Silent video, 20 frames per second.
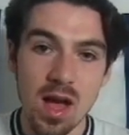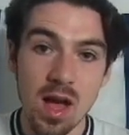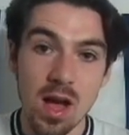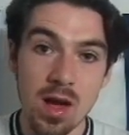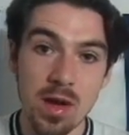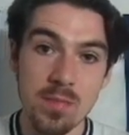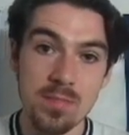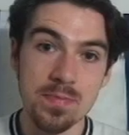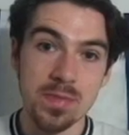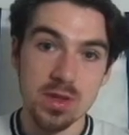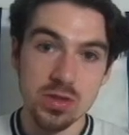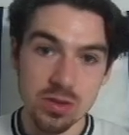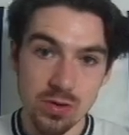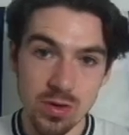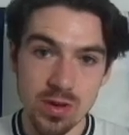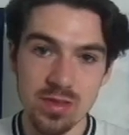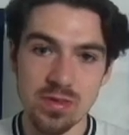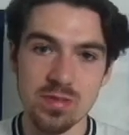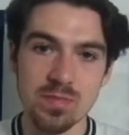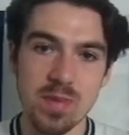
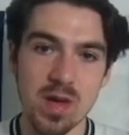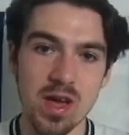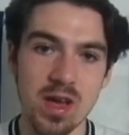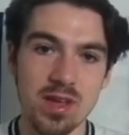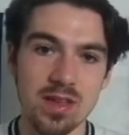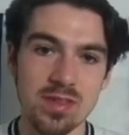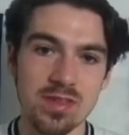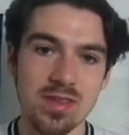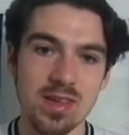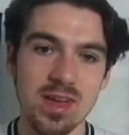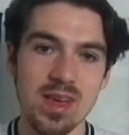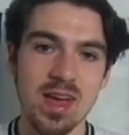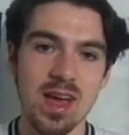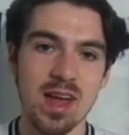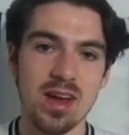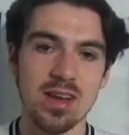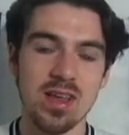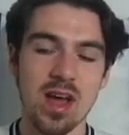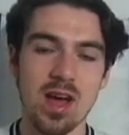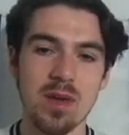Joins Spurs
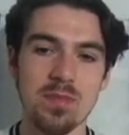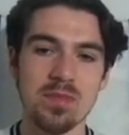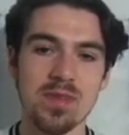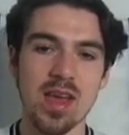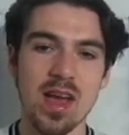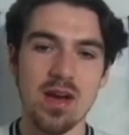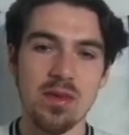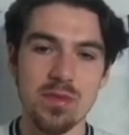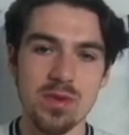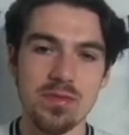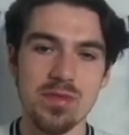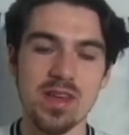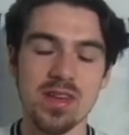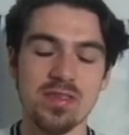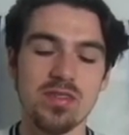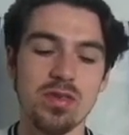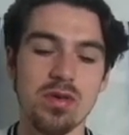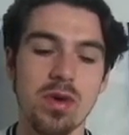and comes out with this